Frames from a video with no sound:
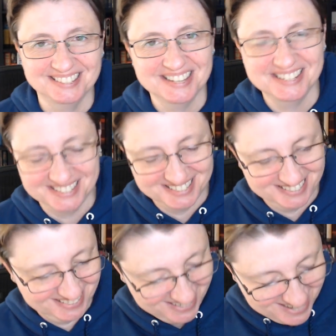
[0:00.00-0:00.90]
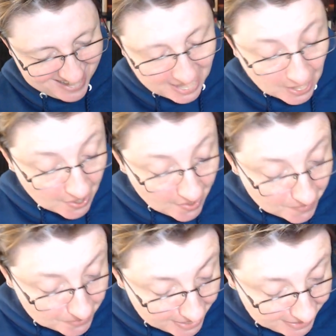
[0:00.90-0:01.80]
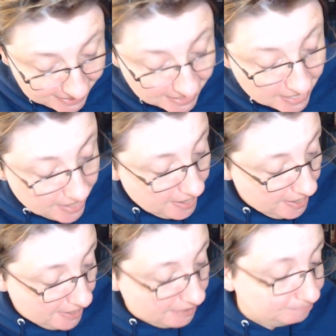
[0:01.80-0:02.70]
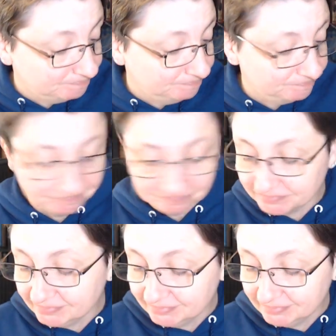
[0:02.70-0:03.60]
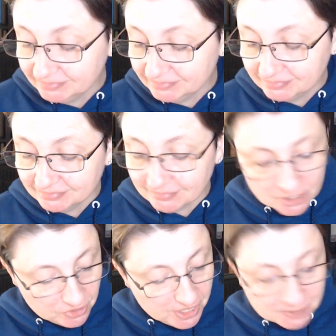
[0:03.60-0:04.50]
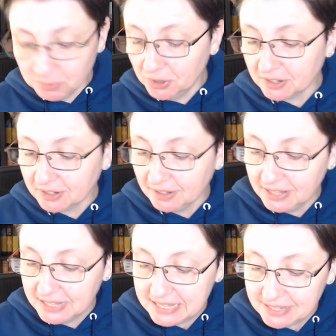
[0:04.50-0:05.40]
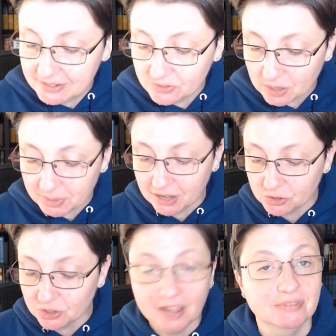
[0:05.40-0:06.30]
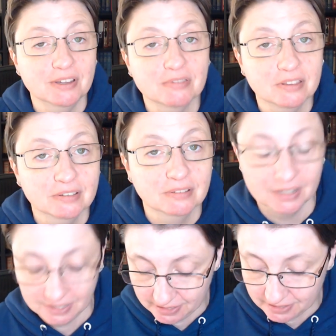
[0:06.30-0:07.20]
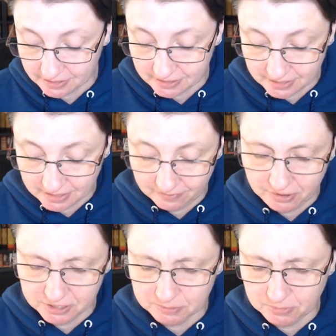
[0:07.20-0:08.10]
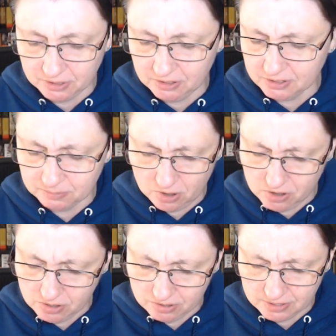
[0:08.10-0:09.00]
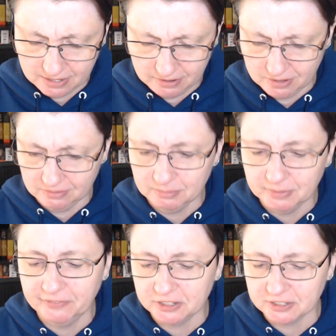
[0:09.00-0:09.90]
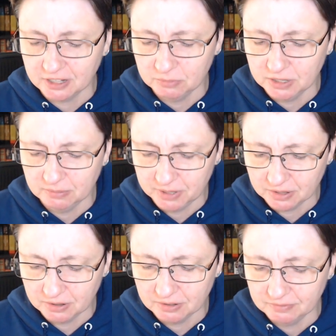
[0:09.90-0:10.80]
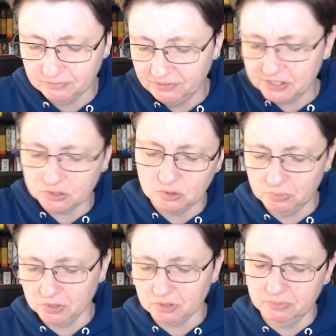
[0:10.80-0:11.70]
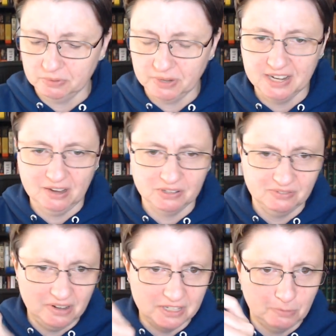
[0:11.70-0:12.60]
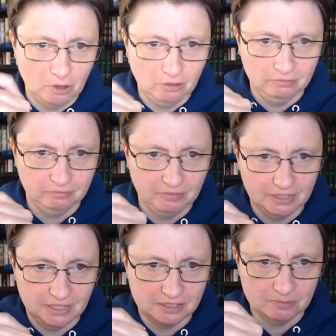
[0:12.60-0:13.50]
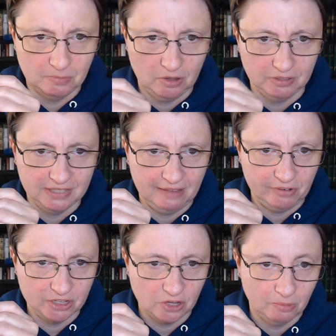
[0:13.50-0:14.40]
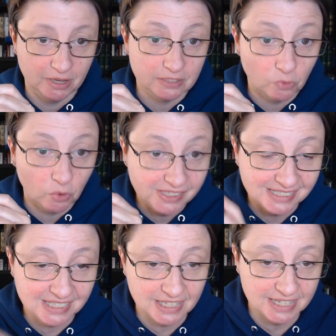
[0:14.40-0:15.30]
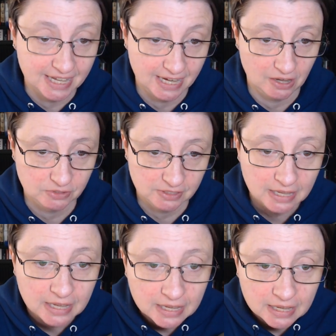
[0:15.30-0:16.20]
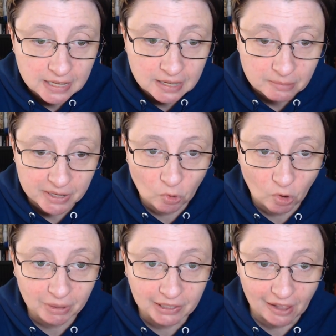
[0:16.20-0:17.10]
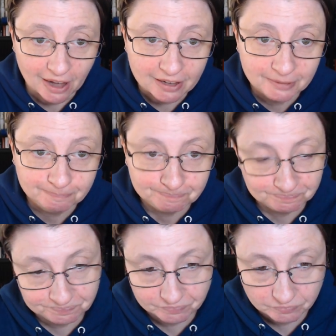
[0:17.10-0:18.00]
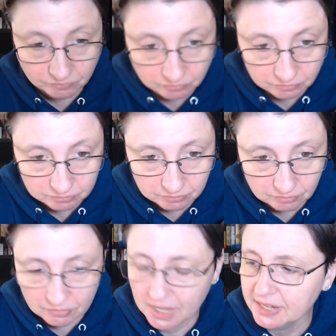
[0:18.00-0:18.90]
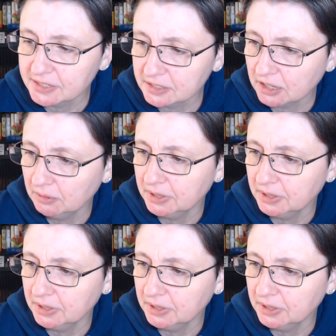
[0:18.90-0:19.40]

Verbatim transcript: Such a... Alrighty. Um, so this book is coming out July 5th. And this is a very sm- little small. I don't know if it's going to be a bigger physical book, but right now it's very small, very kind of small, not very tall. But it's Voices in the Dead House by Norman Lock, and this is come.